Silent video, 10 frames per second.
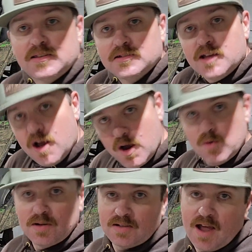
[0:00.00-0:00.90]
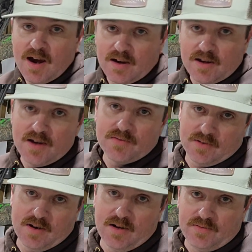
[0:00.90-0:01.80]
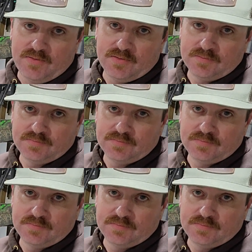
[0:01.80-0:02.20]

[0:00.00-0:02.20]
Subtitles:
this whole entire cover off.